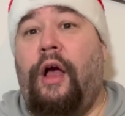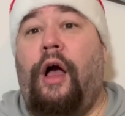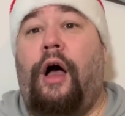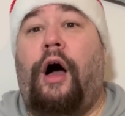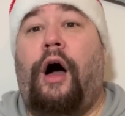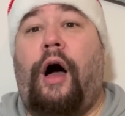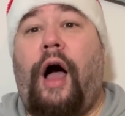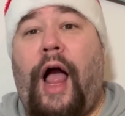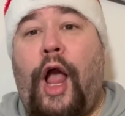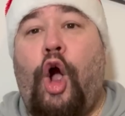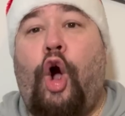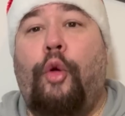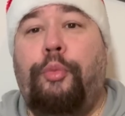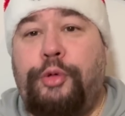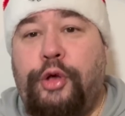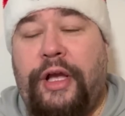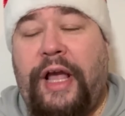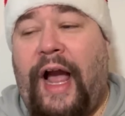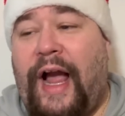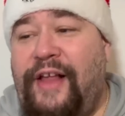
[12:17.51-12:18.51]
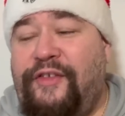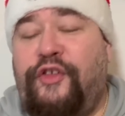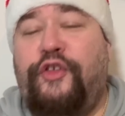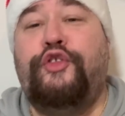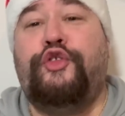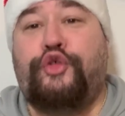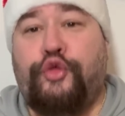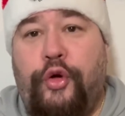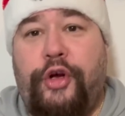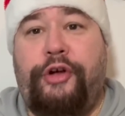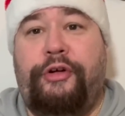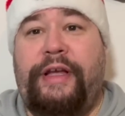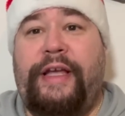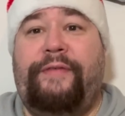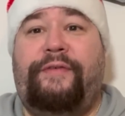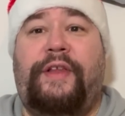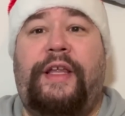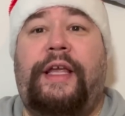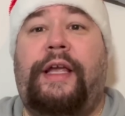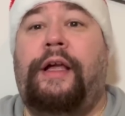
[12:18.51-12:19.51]
I hope you guys enjoy your
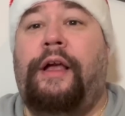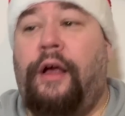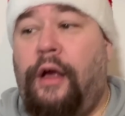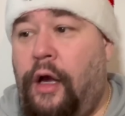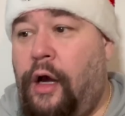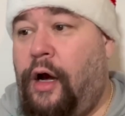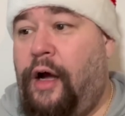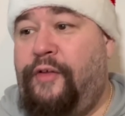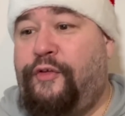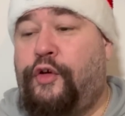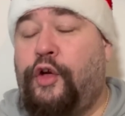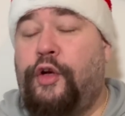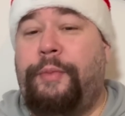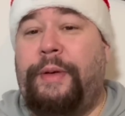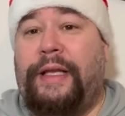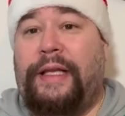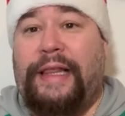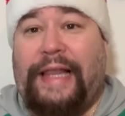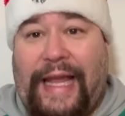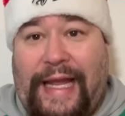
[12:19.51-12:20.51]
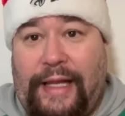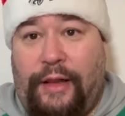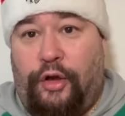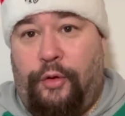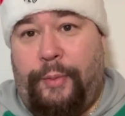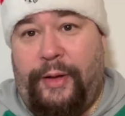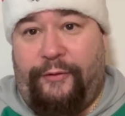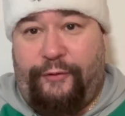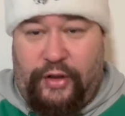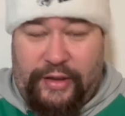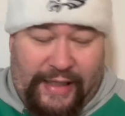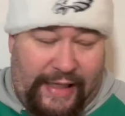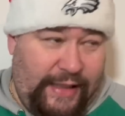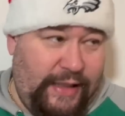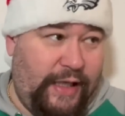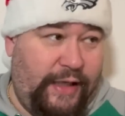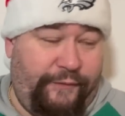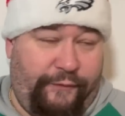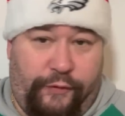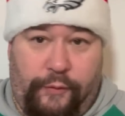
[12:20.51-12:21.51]
evening. It's going to be a little bit of a late
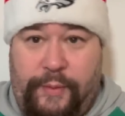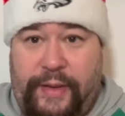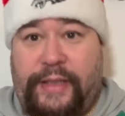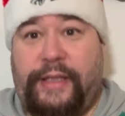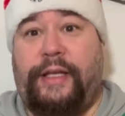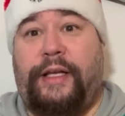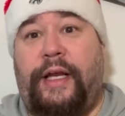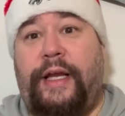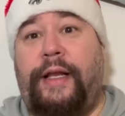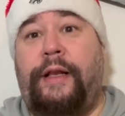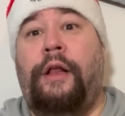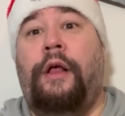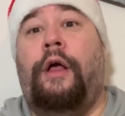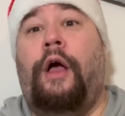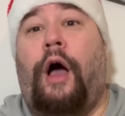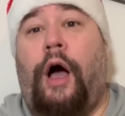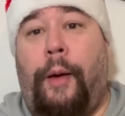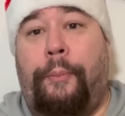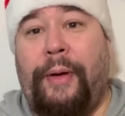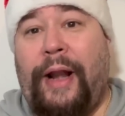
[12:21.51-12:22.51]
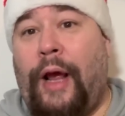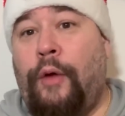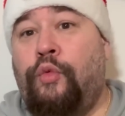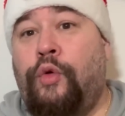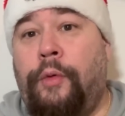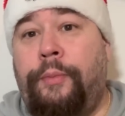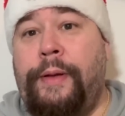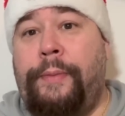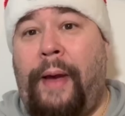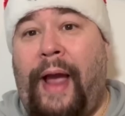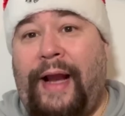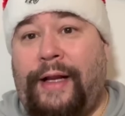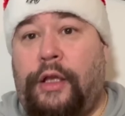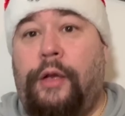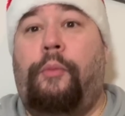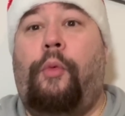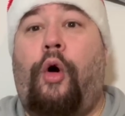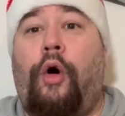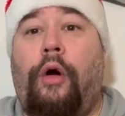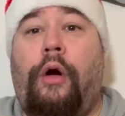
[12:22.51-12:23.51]
night for me tonight, but I will be back
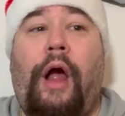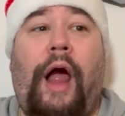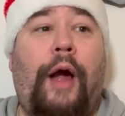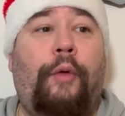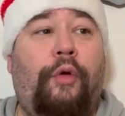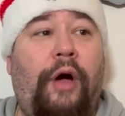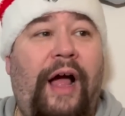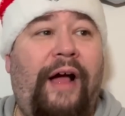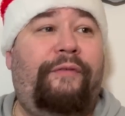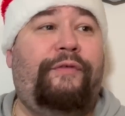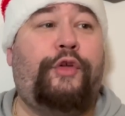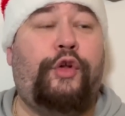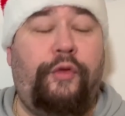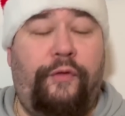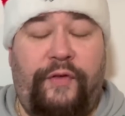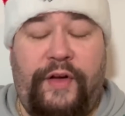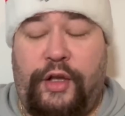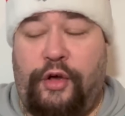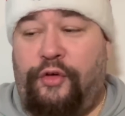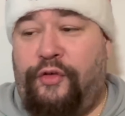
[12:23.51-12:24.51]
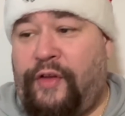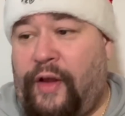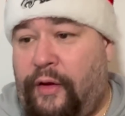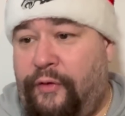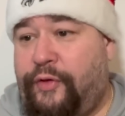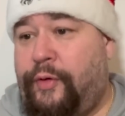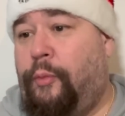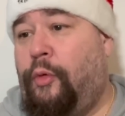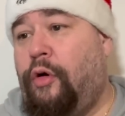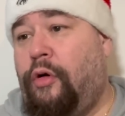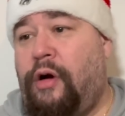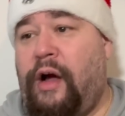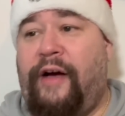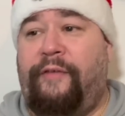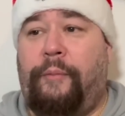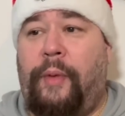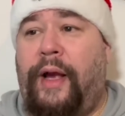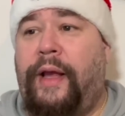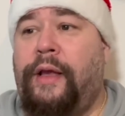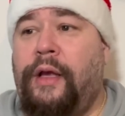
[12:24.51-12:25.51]
tomorrow. I will have two videos out tomorrow. I'll have
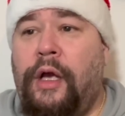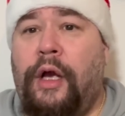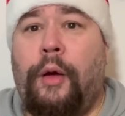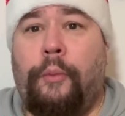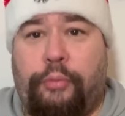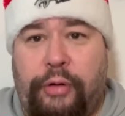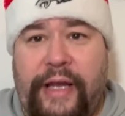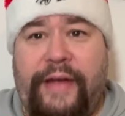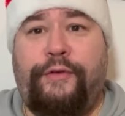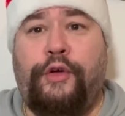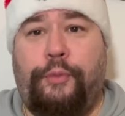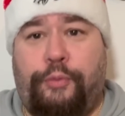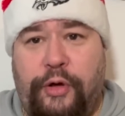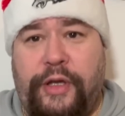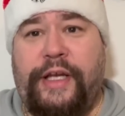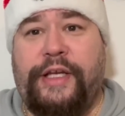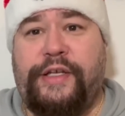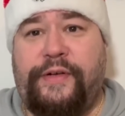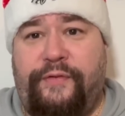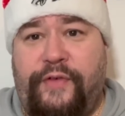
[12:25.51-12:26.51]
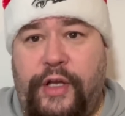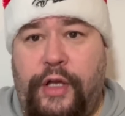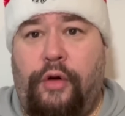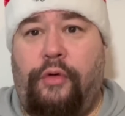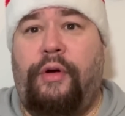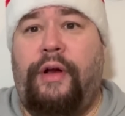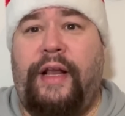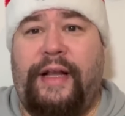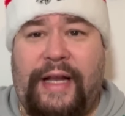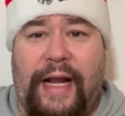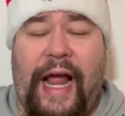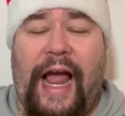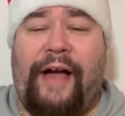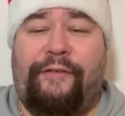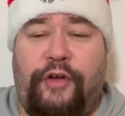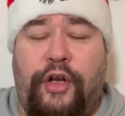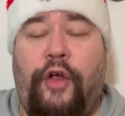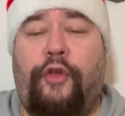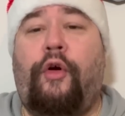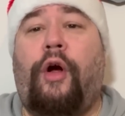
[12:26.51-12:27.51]
my preview prediction video, and then I have
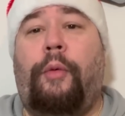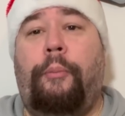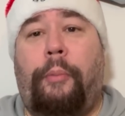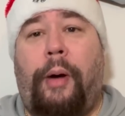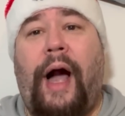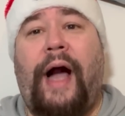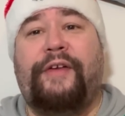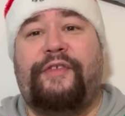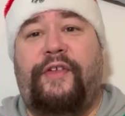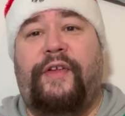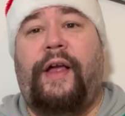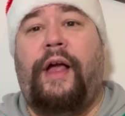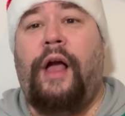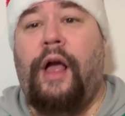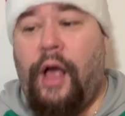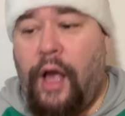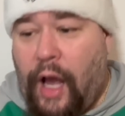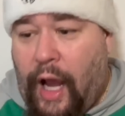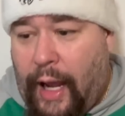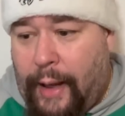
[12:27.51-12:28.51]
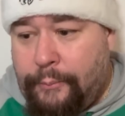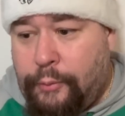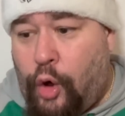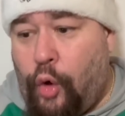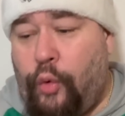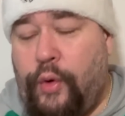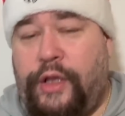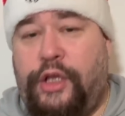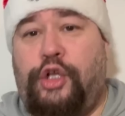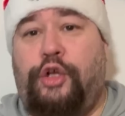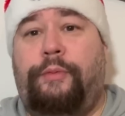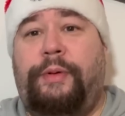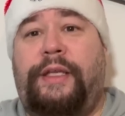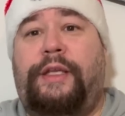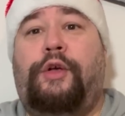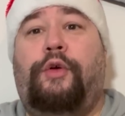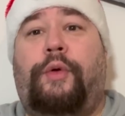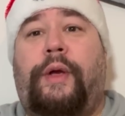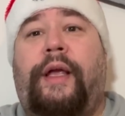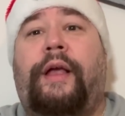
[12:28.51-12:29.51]
another unboxing I'm going to be
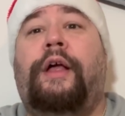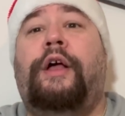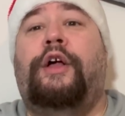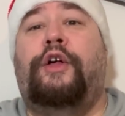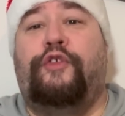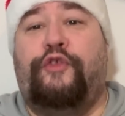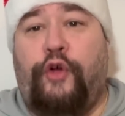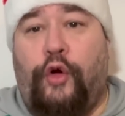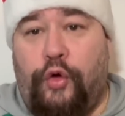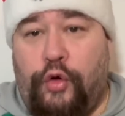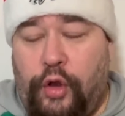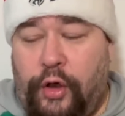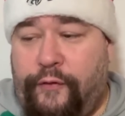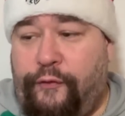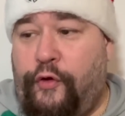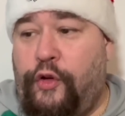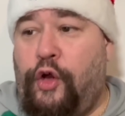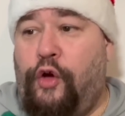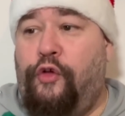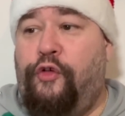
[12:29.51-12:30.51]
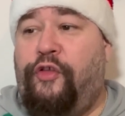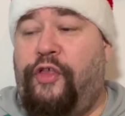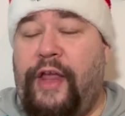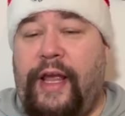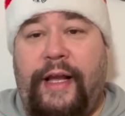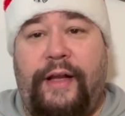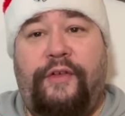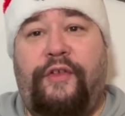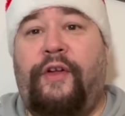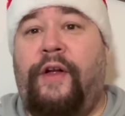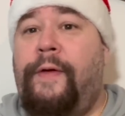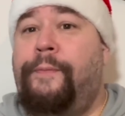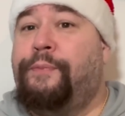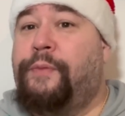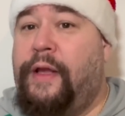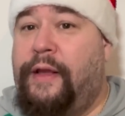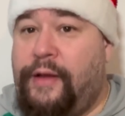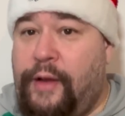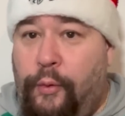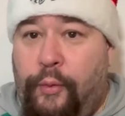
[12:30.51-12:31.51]
doing. So look for those things,
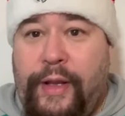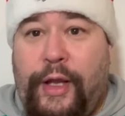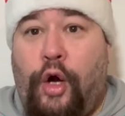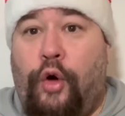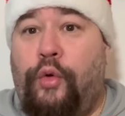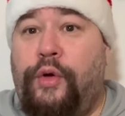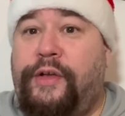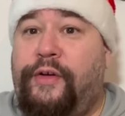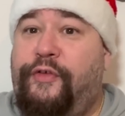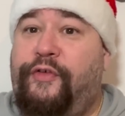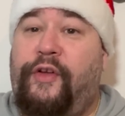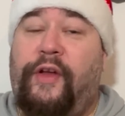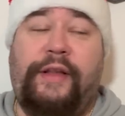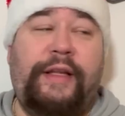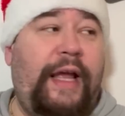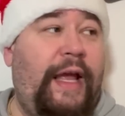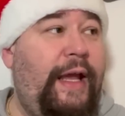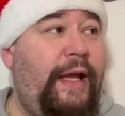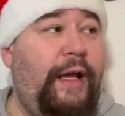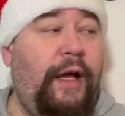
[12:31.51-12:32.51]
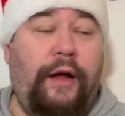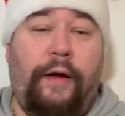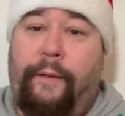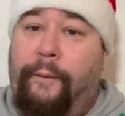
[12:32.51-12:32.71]
and then we go into Sunday.